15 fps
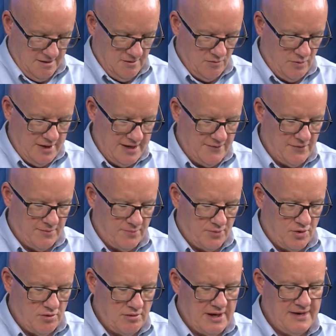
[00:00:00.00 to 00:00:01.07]
we have a
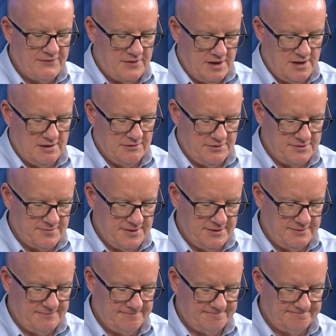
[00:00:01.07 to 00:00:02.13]
pro-life congressman,